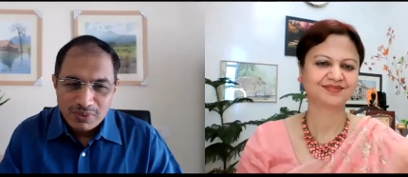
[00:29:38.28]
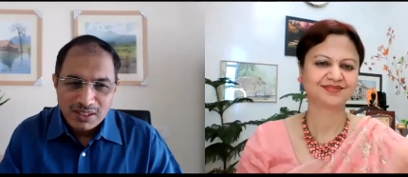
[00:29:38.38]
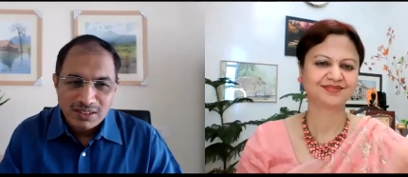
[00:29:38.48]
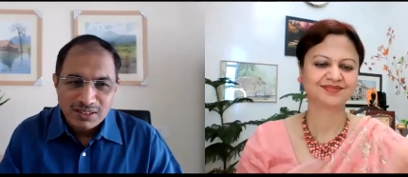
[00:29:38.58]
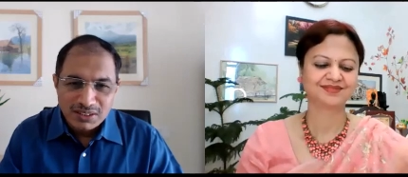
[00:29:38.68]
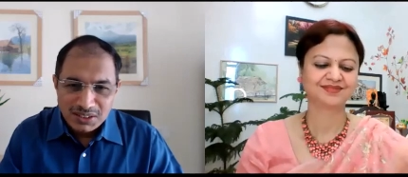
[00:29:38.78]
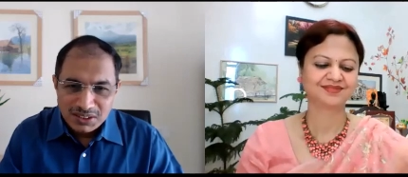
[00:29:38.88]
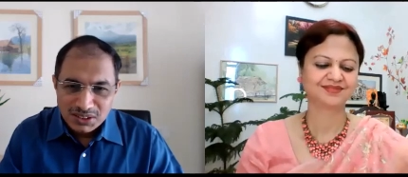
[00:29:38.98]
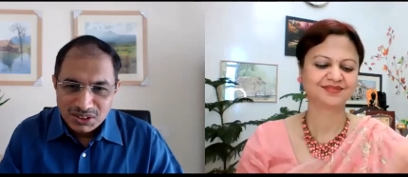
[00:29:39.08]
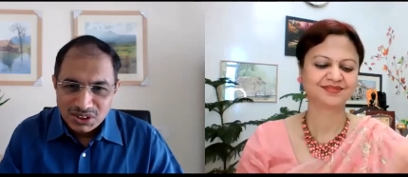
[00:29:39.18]
Speaker 1: may increase
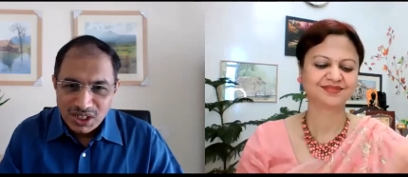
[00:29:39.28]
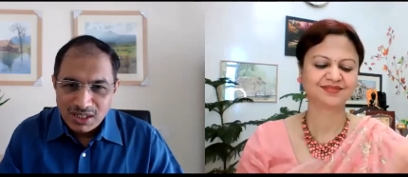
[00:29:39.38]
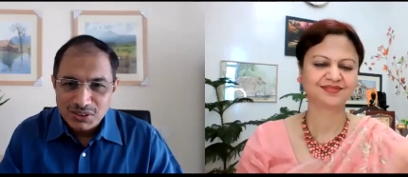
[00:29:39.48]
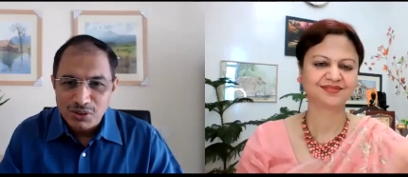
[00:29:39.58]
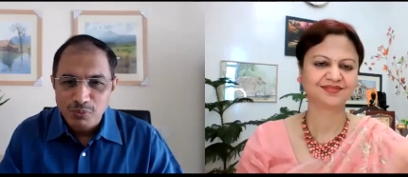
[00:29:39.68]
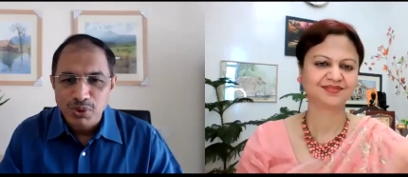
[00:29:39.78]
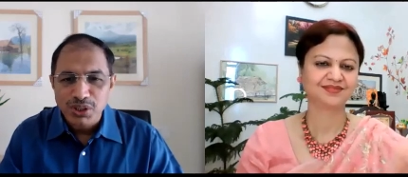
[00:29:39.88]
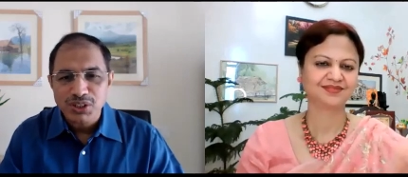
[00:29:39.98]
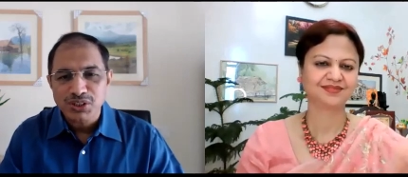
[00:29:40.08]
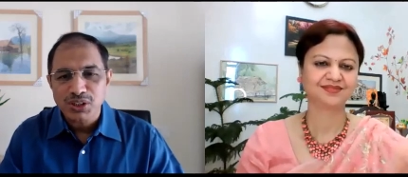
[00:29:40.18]
the chance of
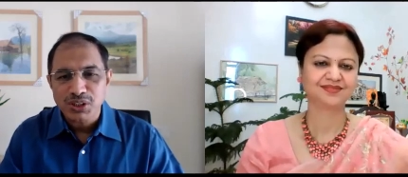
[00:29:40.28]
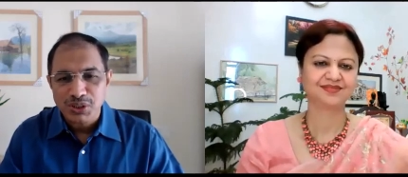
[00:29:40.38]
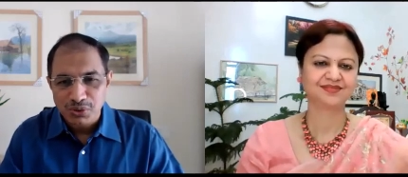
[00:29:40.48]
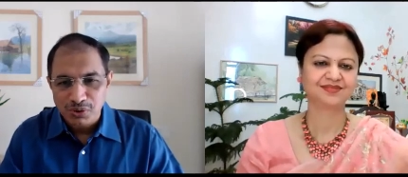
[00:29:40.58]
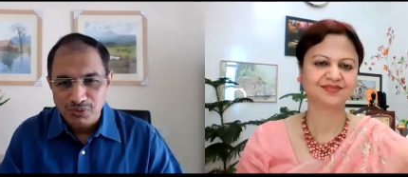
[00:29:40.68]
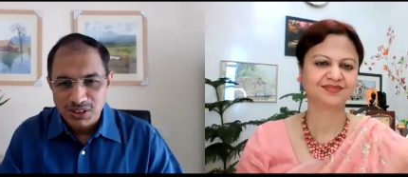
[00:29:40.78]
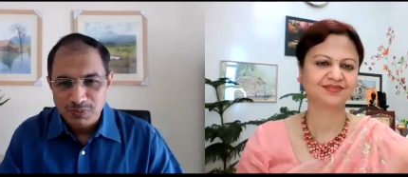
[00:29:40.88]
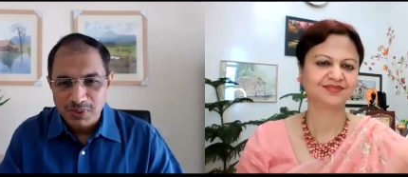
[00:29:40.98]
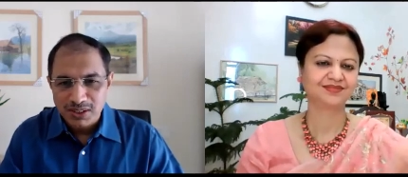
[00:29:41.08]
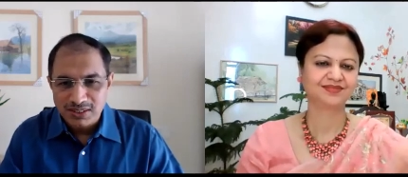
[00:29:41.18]
potential cure of these
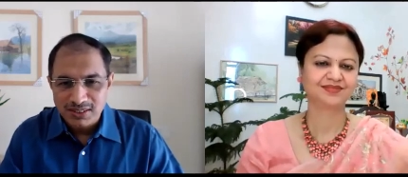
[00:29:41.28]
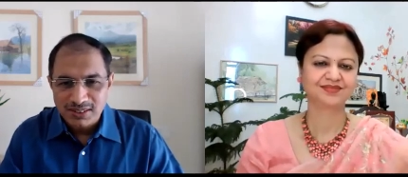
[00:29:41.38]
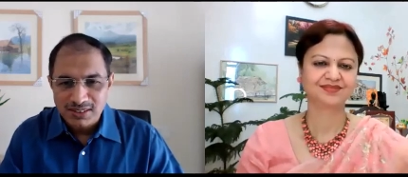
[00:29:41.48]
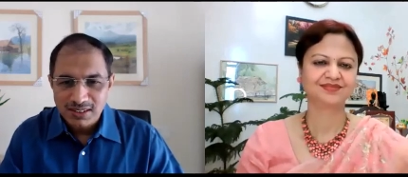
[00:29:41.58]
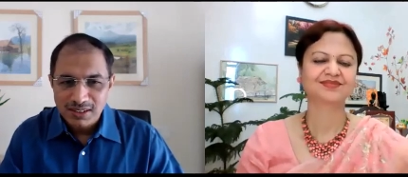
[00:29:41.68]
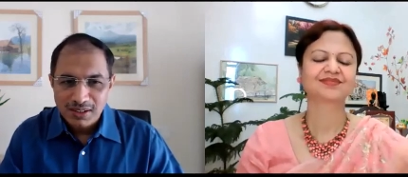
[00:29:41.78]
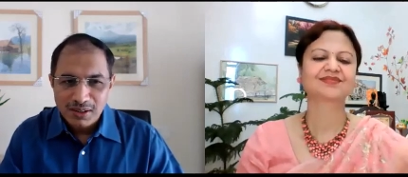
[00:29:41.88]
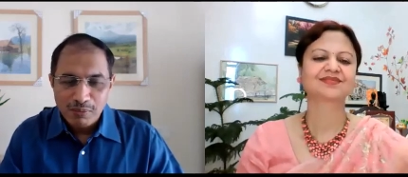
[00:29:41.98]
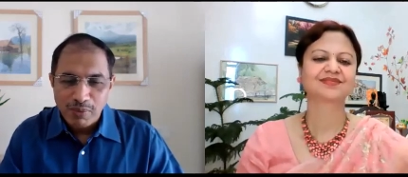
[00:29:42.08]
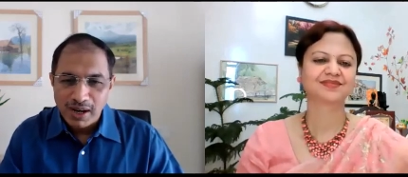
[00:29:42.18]
patients
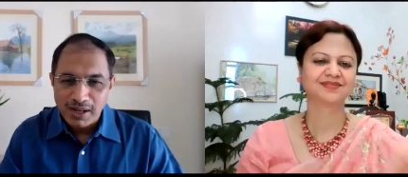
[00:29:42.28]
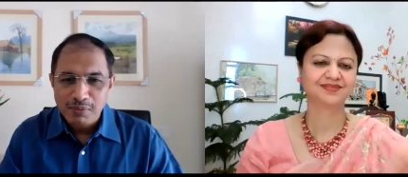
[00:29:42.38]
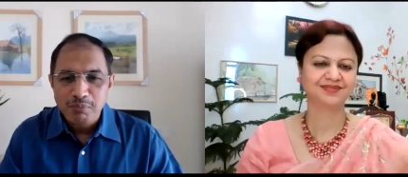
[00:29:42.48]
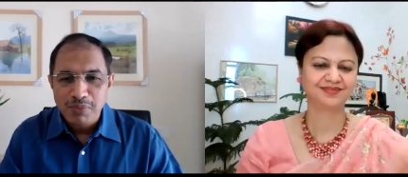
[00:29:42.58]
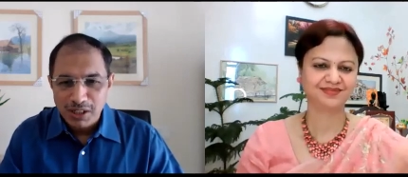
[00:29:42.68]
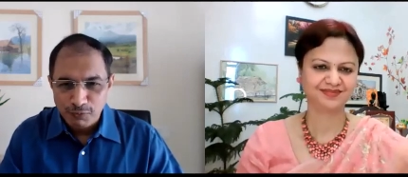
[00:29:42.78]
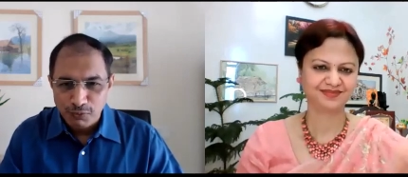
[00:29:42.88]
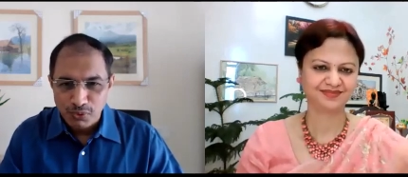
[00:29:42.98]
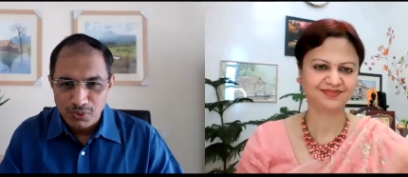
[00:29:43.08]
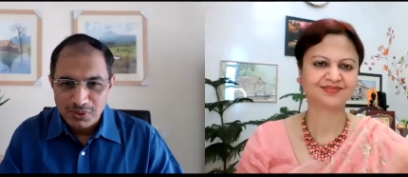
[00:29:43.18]
by many
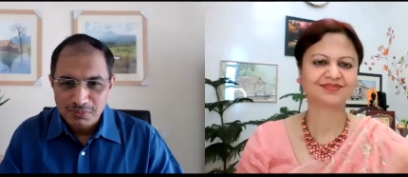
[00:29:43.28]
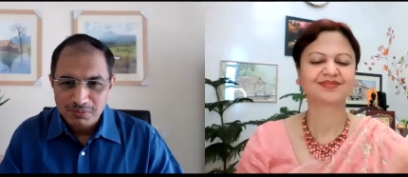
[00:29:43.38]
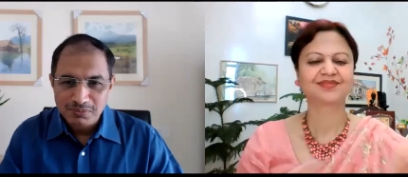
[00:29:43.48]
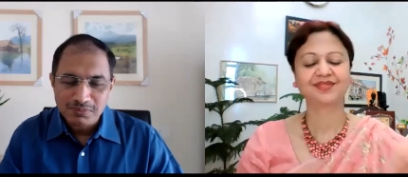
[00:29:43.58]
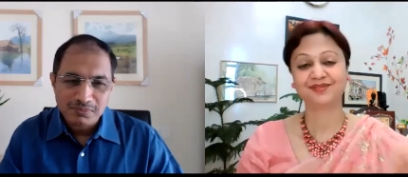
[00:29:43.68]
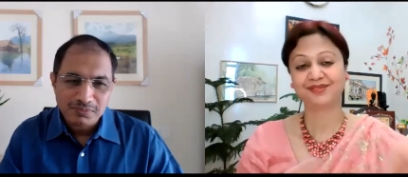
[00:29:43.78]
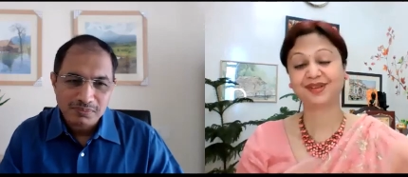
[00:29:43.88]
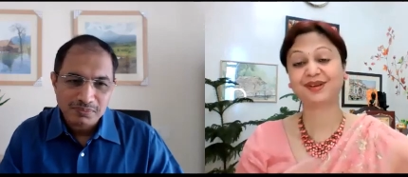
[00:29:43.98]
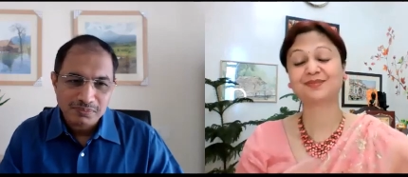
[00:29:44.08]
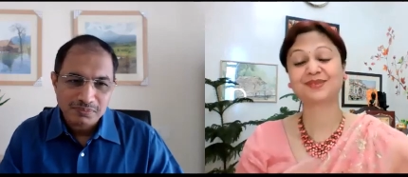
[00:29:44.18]
fold.
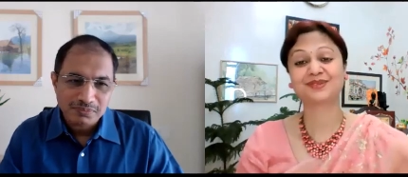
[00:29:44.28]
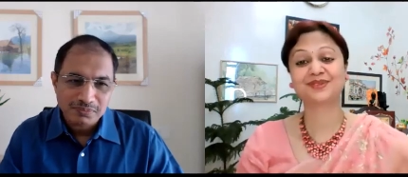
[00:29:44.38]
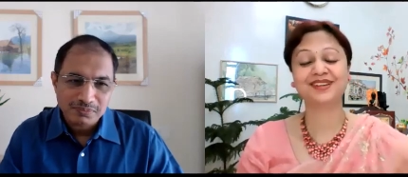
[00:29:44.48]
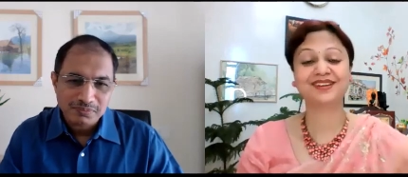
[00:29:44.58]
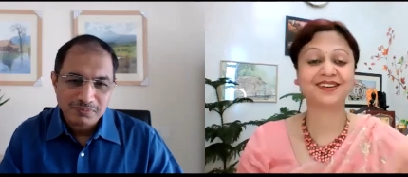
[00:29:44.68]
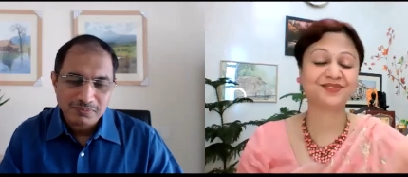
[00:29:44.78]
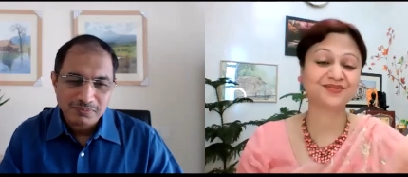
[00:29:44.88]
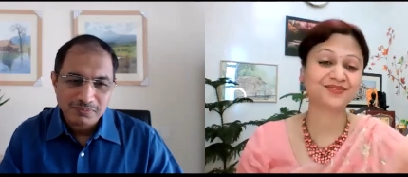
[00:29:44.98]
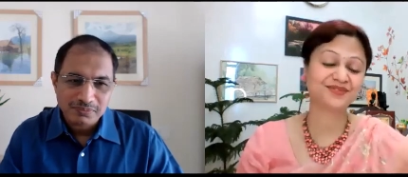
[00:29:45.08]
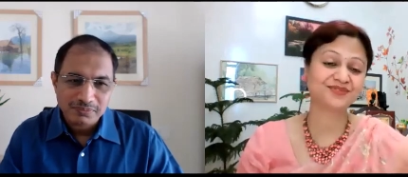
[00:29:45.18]
Speaker 2: Absolutely. I
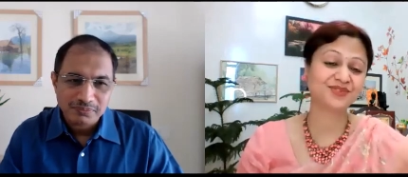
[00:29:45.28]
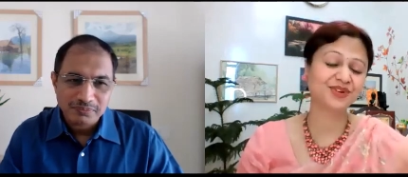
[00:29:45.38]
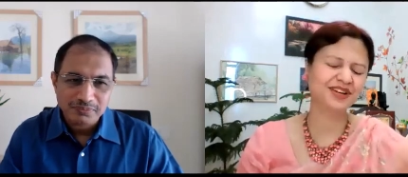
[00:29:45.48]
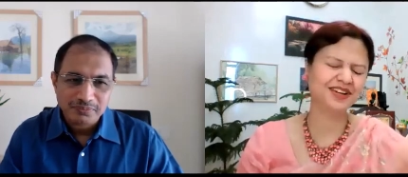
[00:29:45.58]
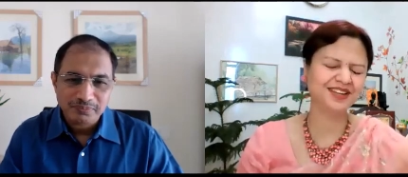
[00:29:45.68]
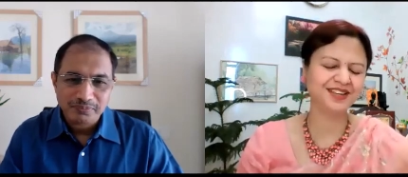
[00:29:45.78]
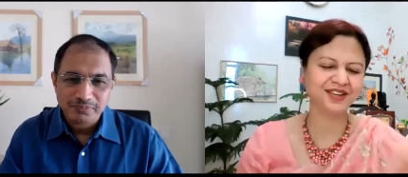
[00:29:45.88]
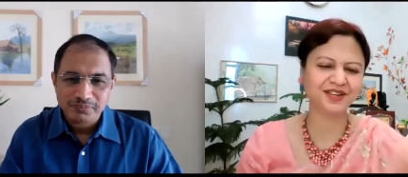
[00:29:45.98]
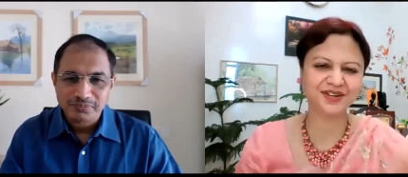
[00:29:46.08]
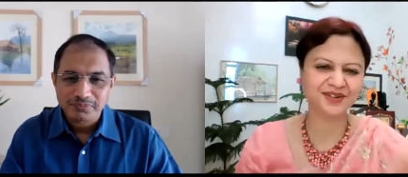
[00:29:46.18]
fully
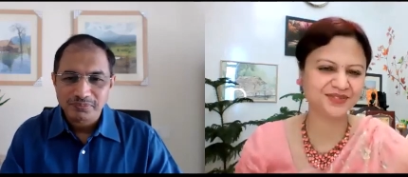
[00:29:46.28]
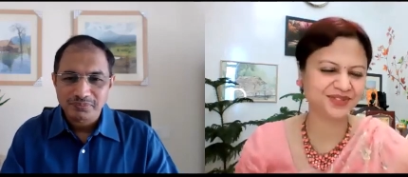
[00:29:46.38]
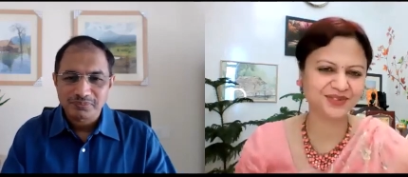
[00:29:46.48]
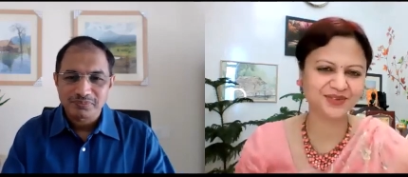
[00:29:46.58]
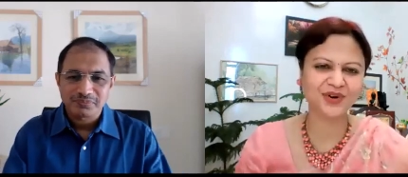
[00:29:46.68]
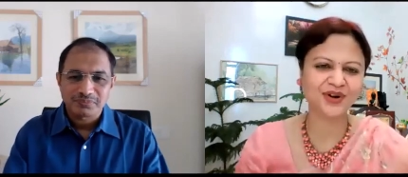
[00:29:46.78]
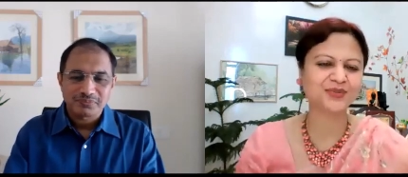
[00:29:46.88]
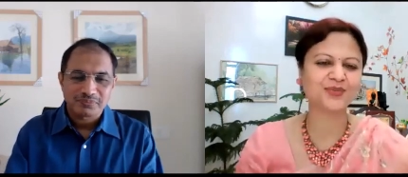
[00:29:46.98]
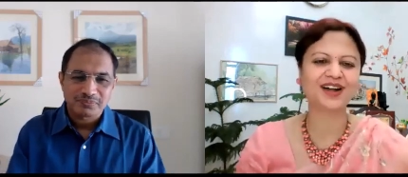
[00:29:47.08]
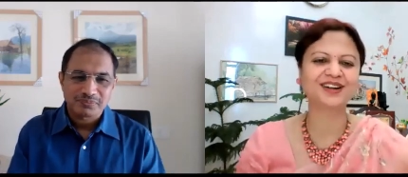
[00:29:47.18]
agree with you. What
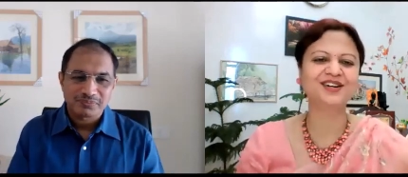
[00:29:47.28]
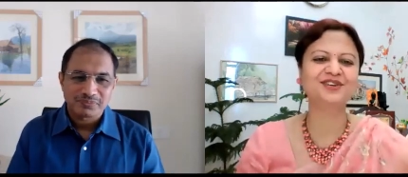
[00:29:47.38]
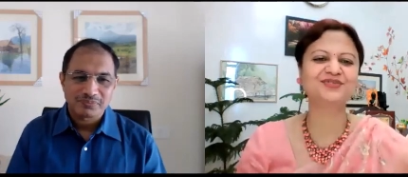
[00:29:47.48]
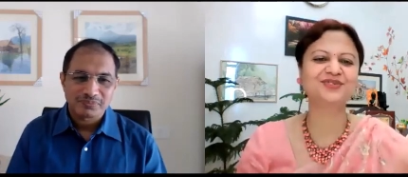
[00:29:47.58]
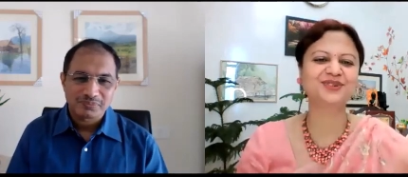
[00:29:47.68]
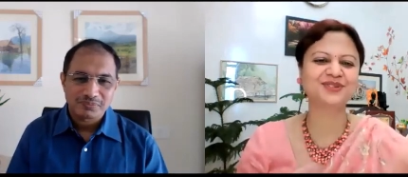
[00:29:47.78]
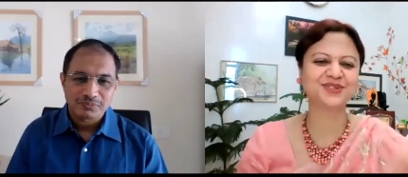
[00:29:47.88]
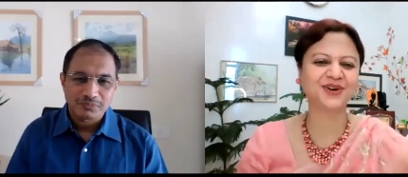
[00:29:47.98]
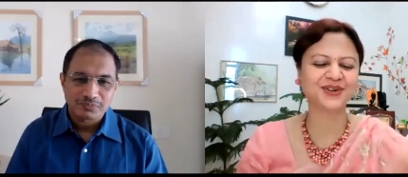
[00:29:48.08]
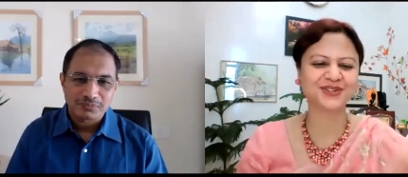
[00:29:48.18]
a wonderful
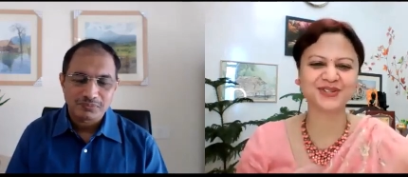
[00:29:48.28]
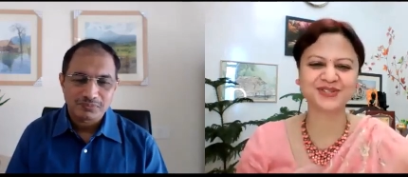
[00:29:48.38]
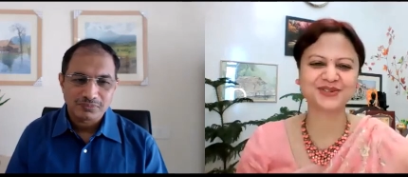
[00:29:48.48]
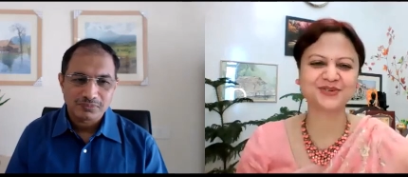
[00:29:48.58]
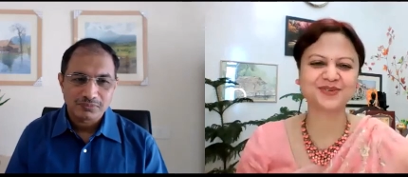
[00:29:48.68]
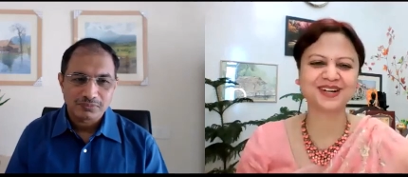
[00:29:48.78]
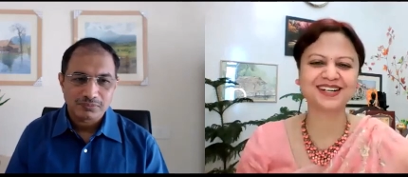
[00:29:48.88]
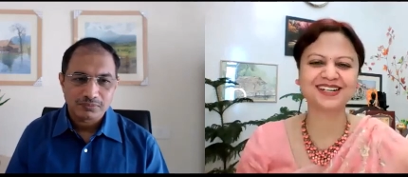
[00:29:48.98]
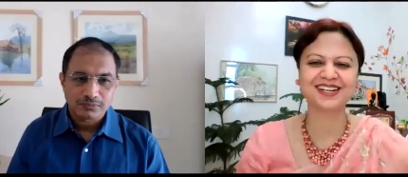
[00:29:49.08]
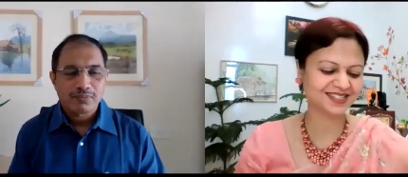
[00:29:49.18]
talk, Dr. Kumar.